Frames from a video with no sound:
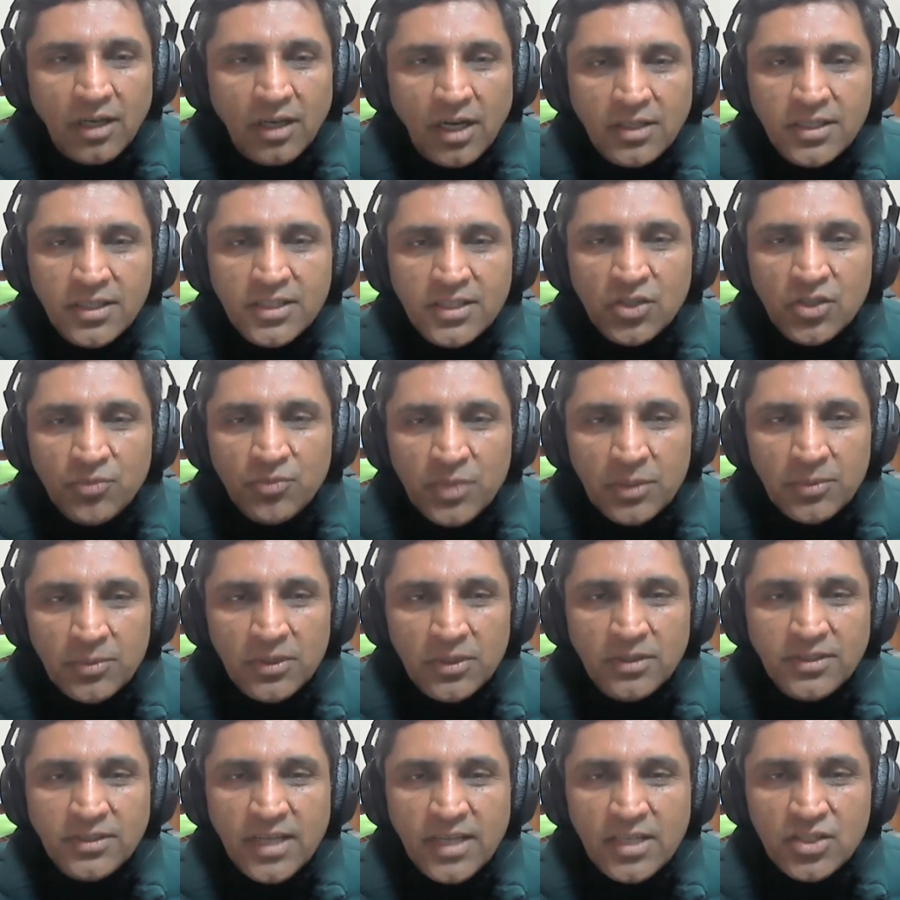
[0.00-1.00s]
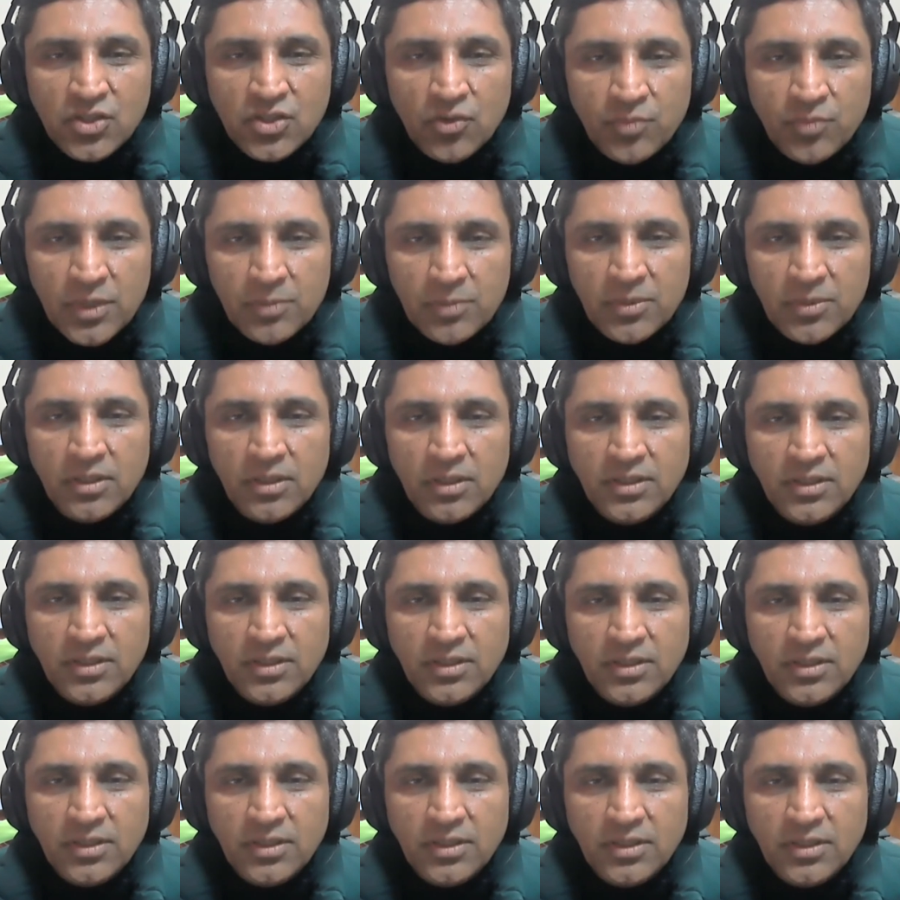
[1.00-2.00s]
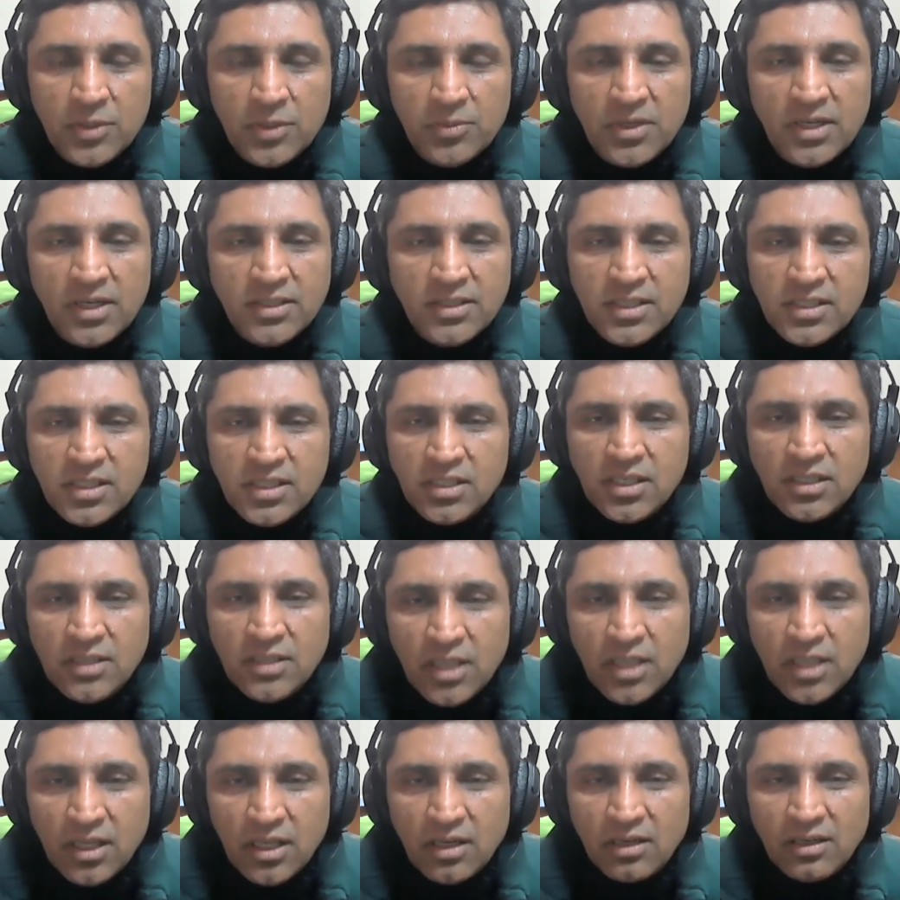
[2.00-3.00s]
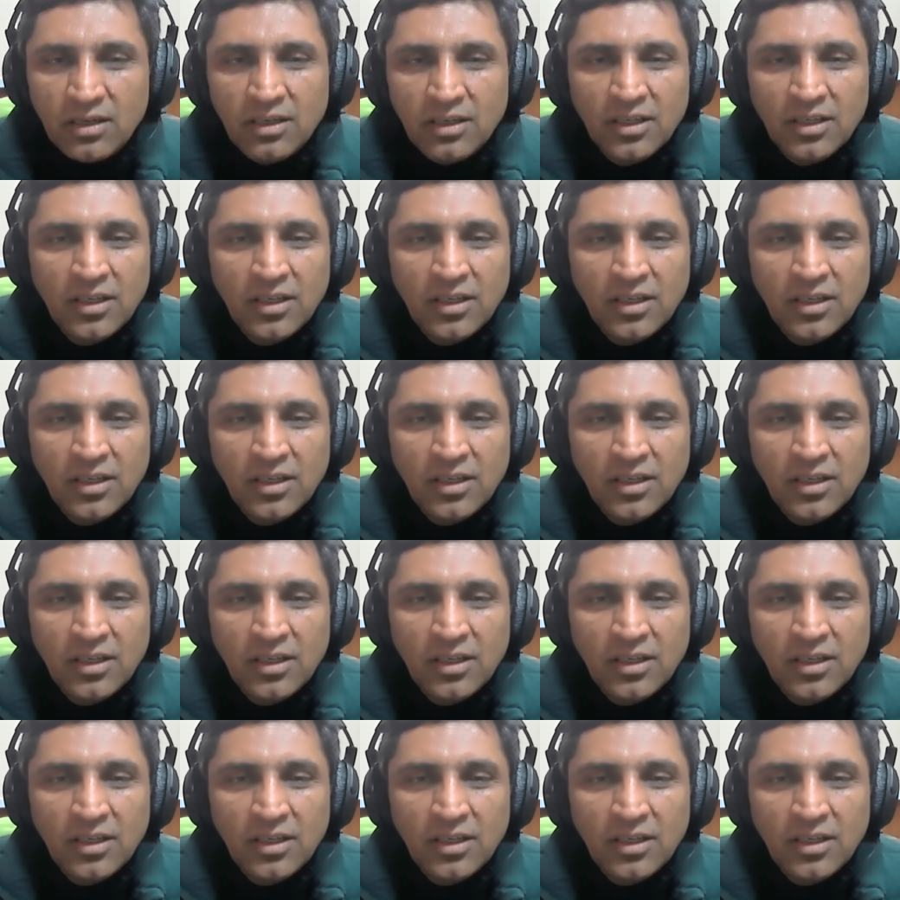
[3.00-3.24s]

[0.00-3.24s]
hundreds of people, tens of people, dozens of people are just sitting there,